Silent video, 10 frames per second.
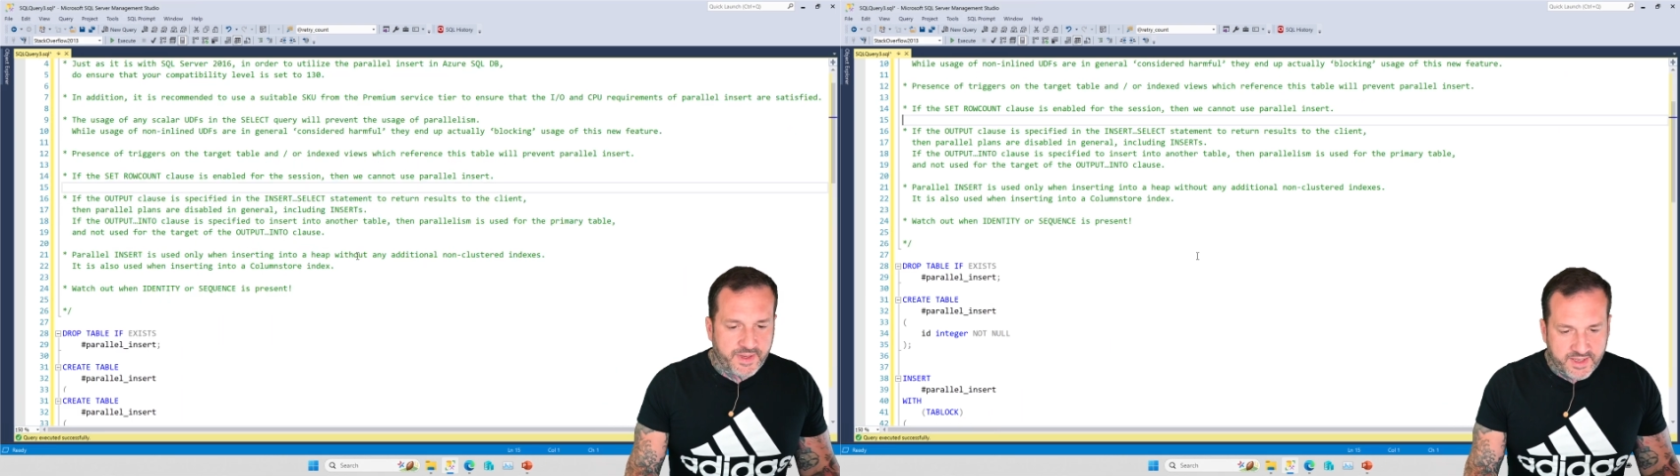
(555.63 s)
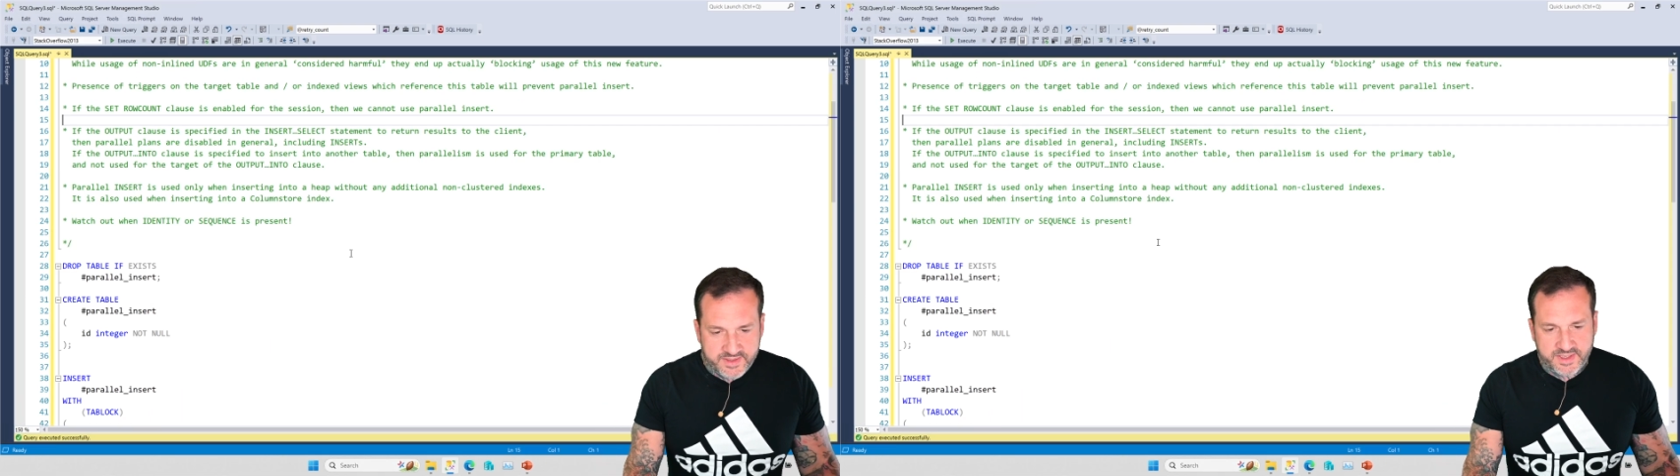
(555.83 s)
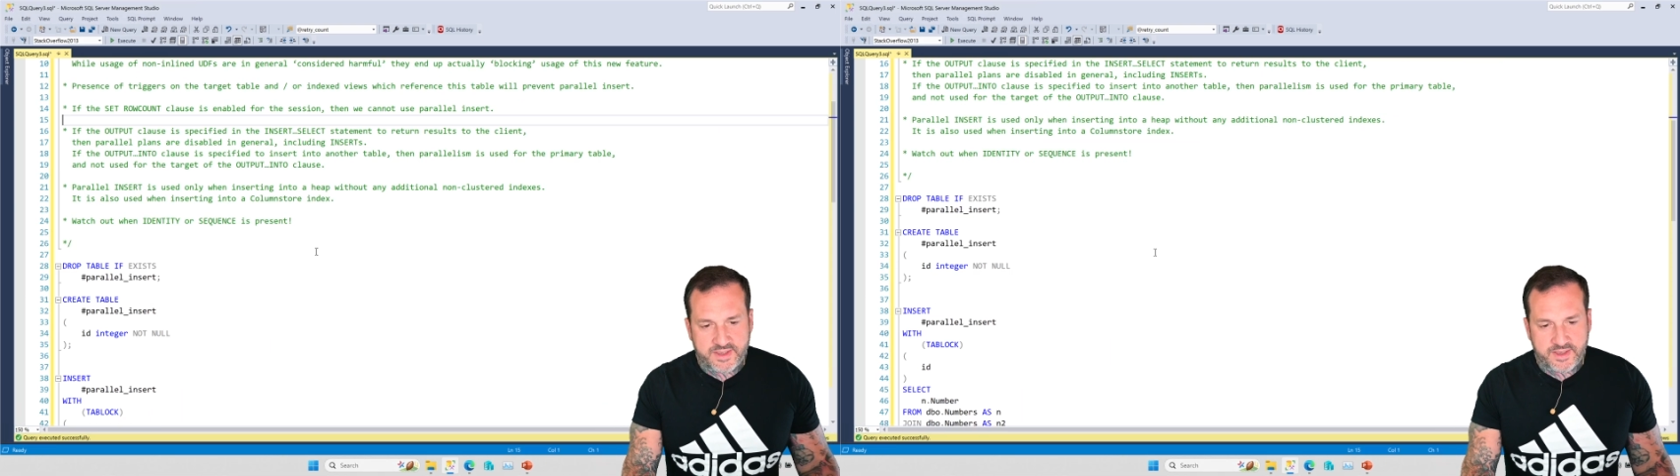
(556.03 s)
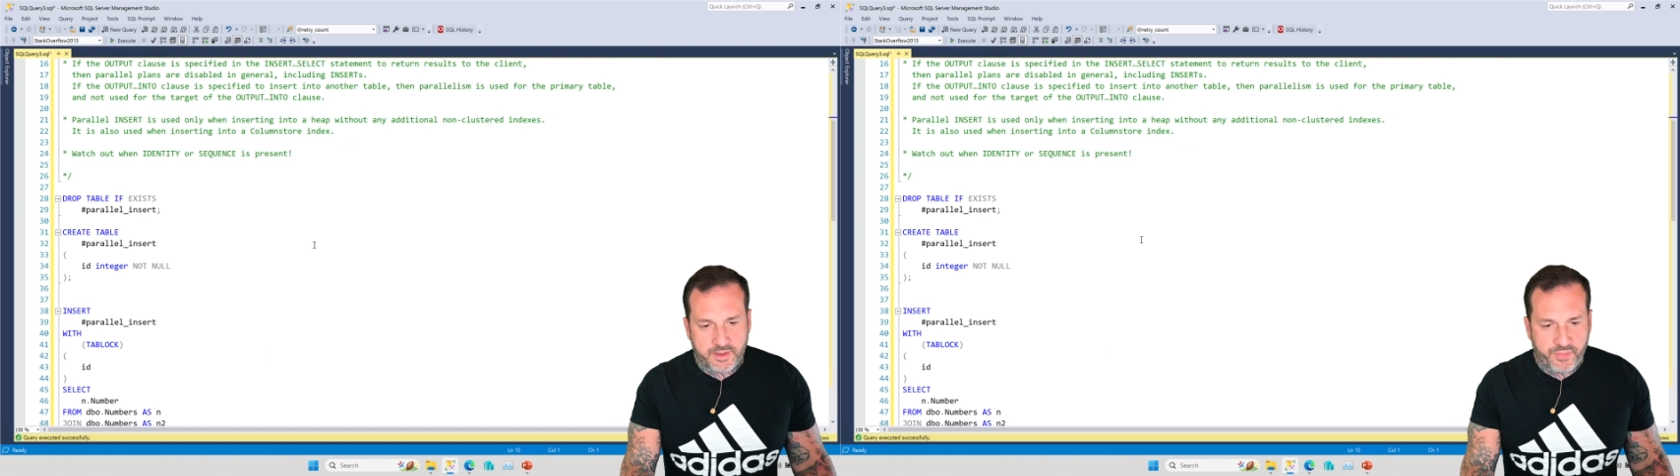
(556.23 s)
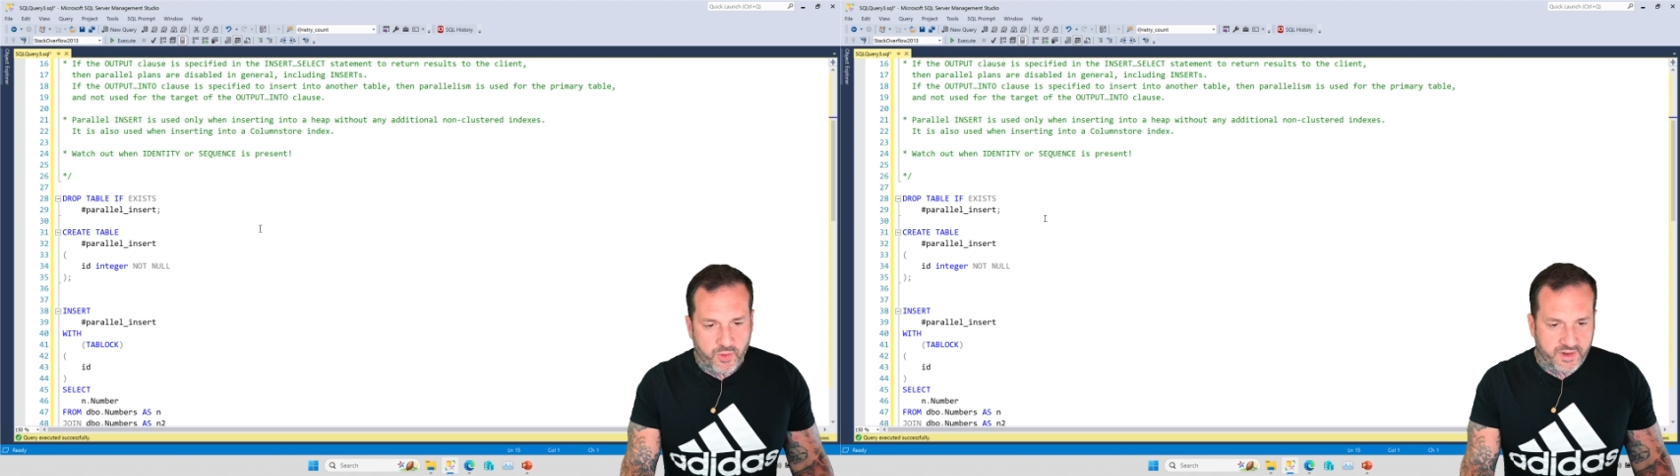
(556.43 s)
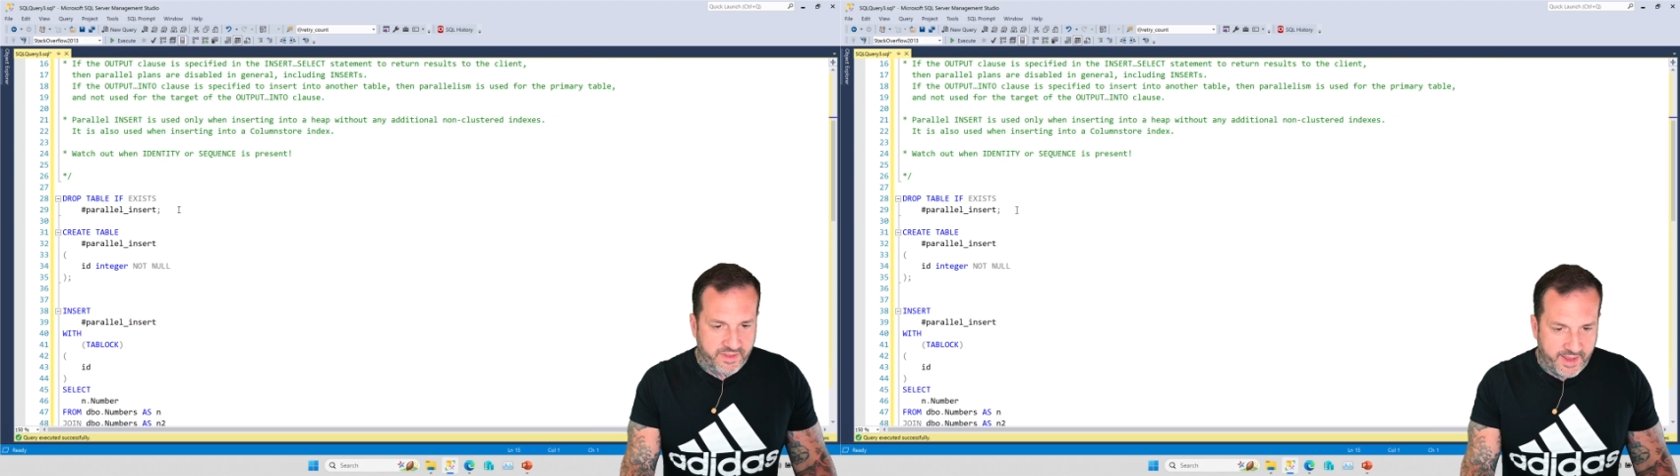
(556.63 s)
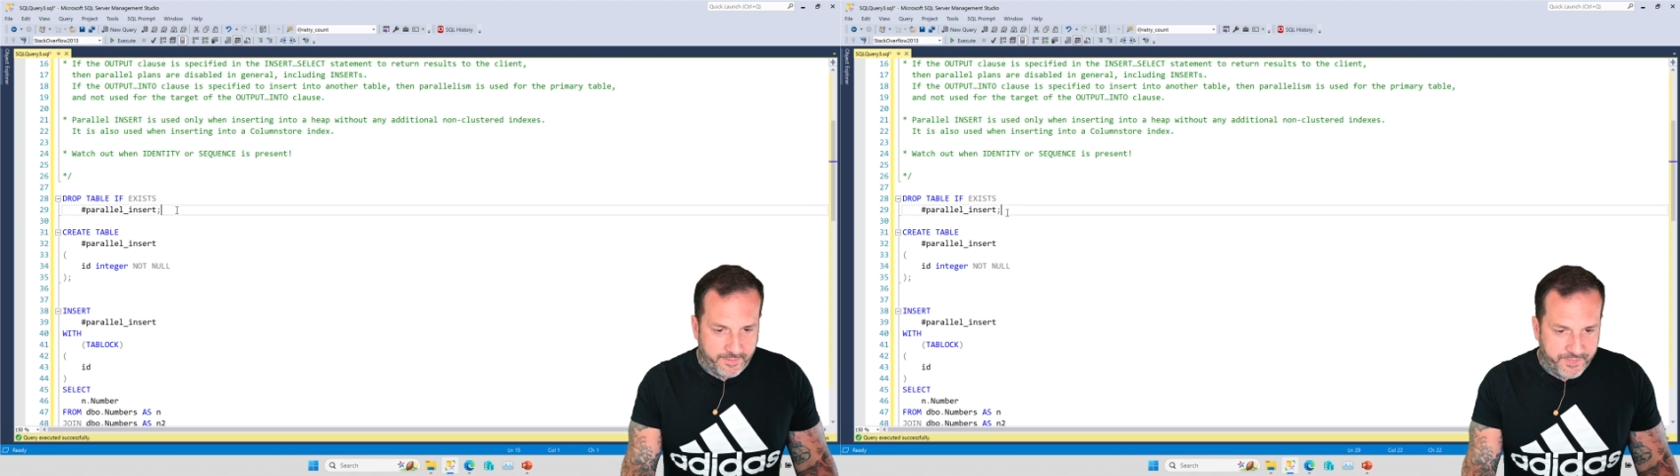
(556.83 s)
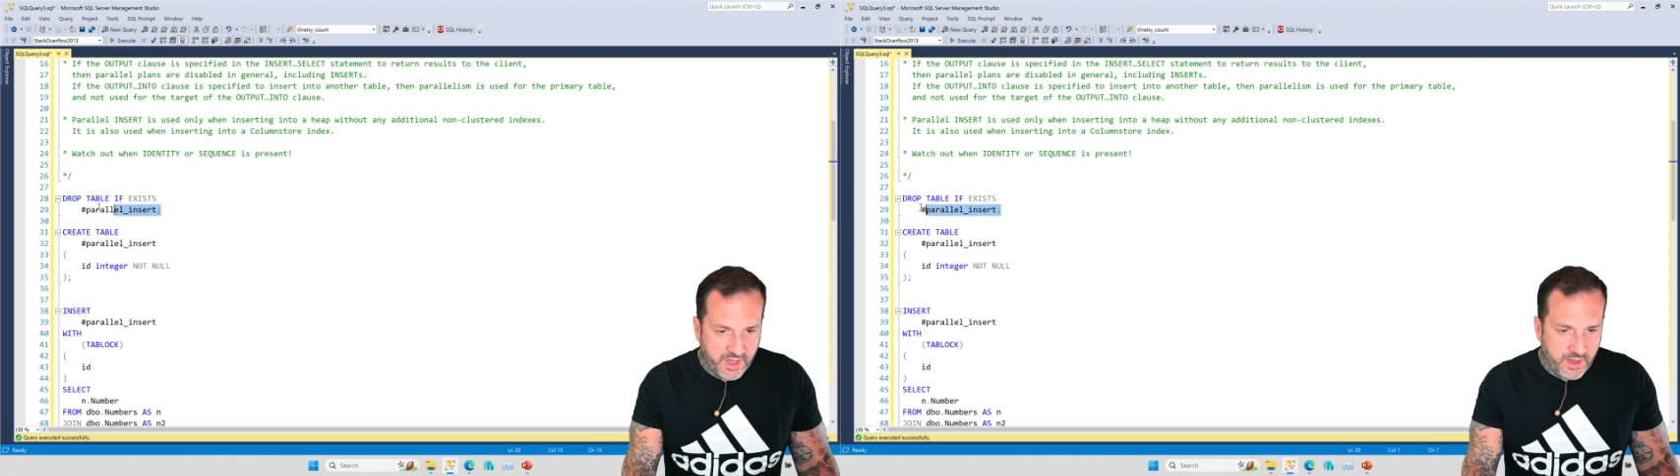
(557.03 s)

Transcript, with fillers: because this is an important thing.